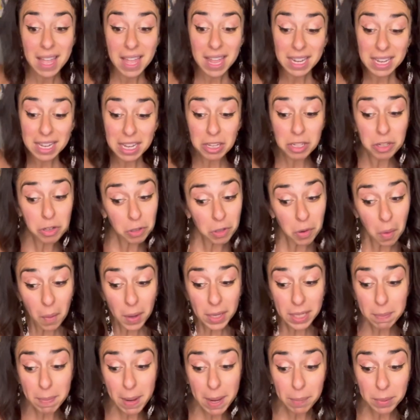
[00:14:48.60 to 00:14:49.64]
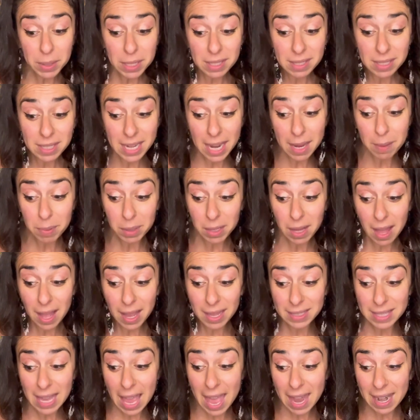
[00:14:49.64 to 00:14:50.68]
is you're going to be able to
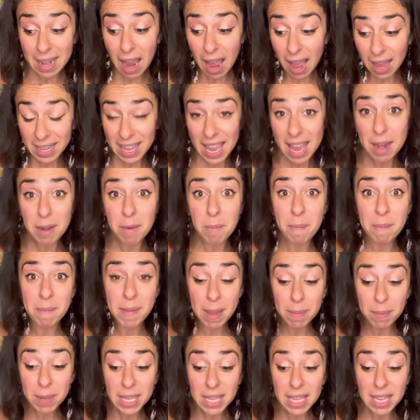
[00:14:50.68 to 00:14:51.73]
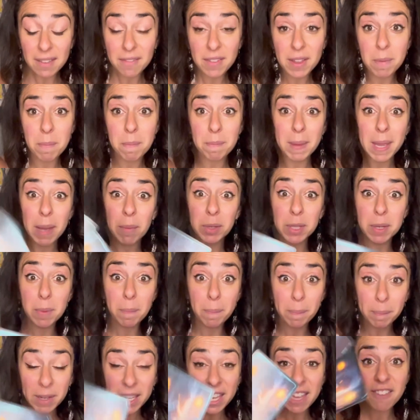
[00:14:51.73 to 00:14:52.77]
stabilize and again, maybe even be able to
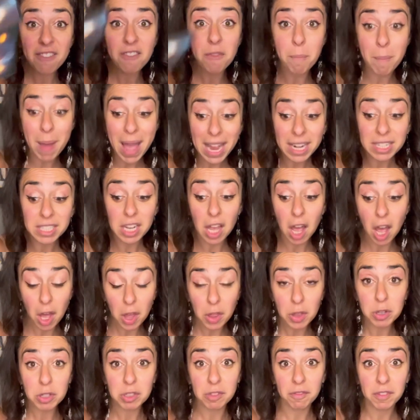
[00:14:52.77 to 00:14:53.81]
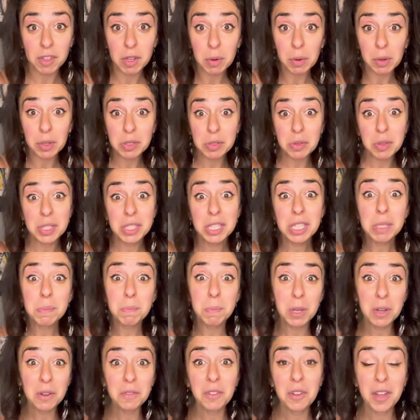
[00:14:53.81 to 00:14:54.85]
give back to others, viewers. So this is
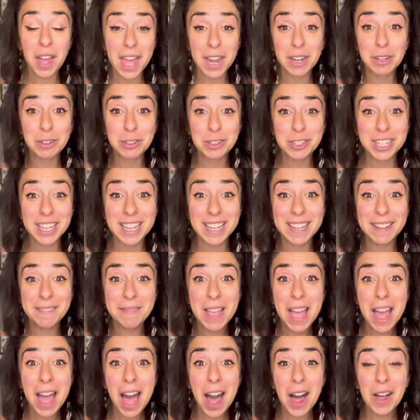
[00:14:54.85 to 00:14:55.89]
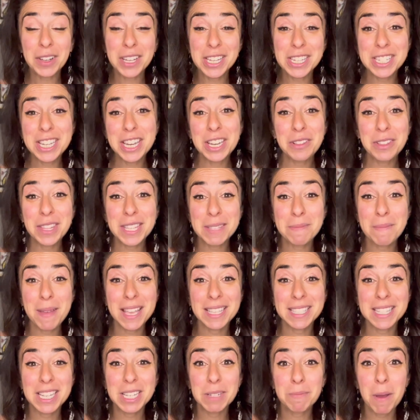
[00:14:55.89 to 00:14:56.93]
beautiful energy. I'll continue this
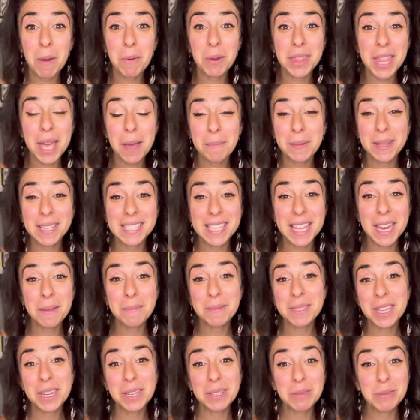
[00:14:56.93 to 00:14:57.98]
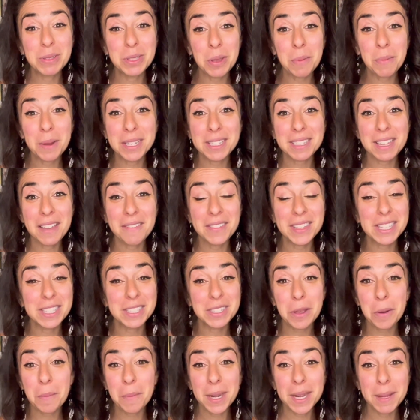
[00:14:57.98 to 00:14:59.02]
message, but with that being said, I'm sending you so much love and
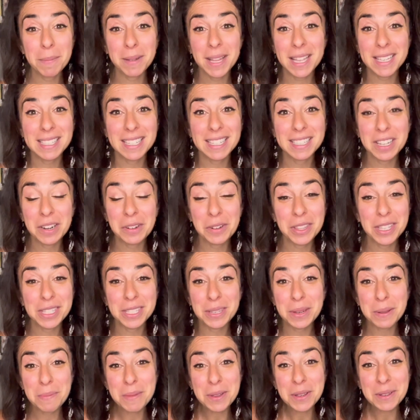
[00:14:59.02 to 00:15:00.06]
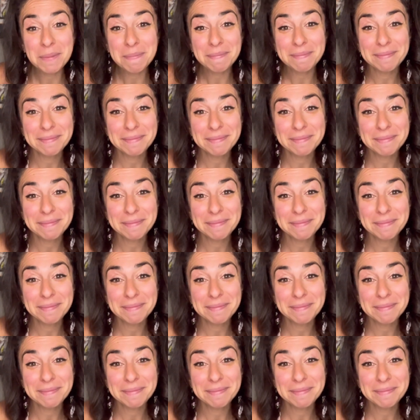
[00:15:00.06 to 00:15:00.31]
so many blessings under this new moon.